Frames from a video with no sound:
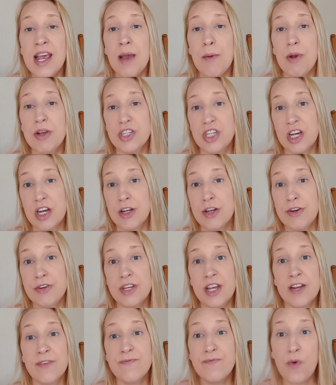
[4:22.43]
which
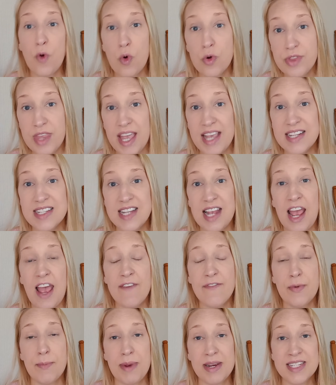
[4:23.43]
included 4 days
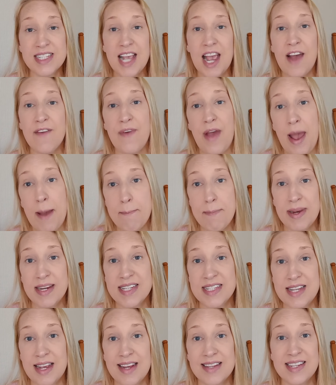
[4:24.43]
there for myself and my
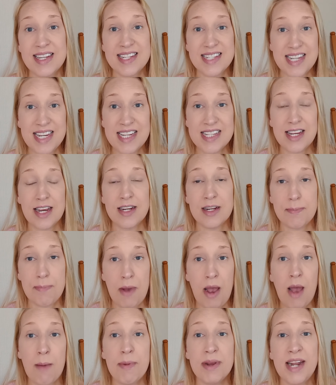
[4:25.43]
son, the seaside
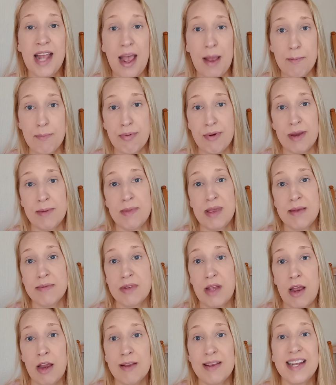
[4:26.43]
apartment and premium
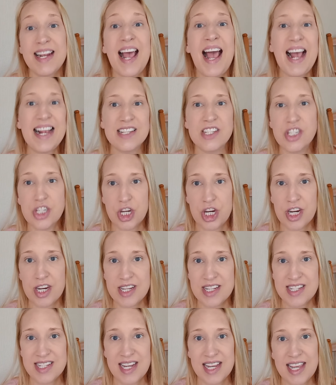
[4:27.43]
dining and
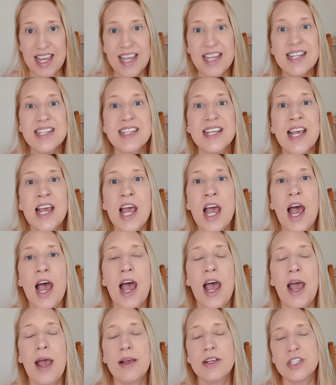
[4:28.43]
circus tickets.
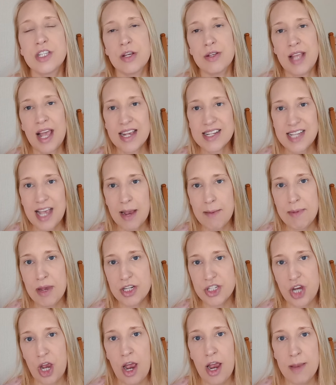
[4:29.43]
So that's how
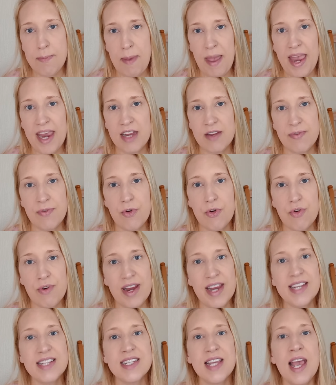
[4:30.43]
much I paid for
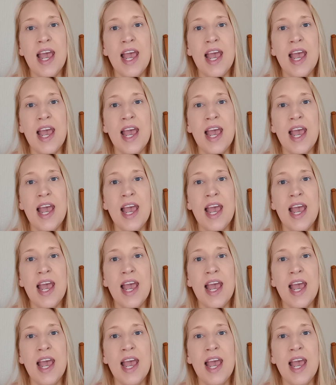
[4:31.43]
it.